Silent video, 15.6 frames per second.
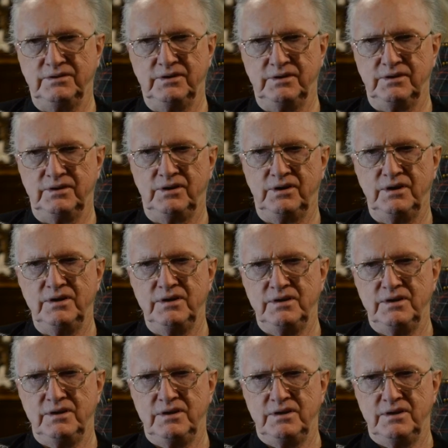The
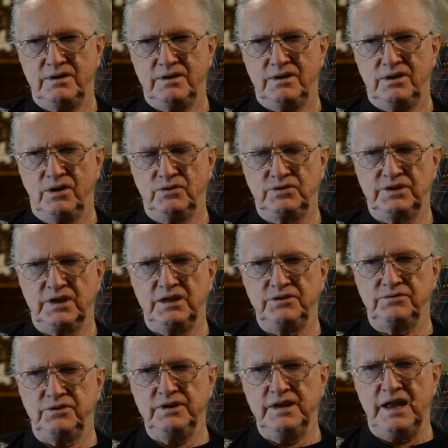host
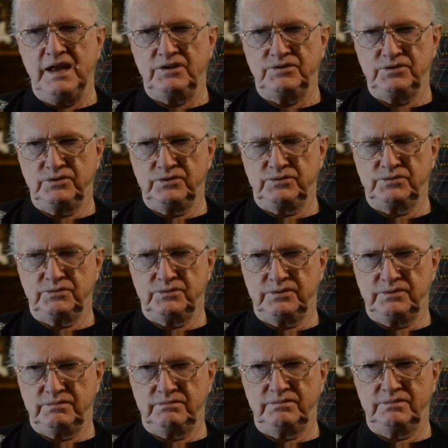country nationals
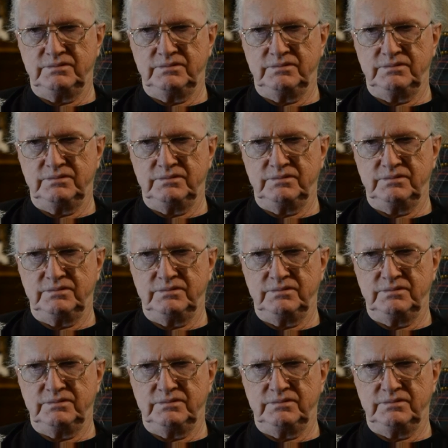were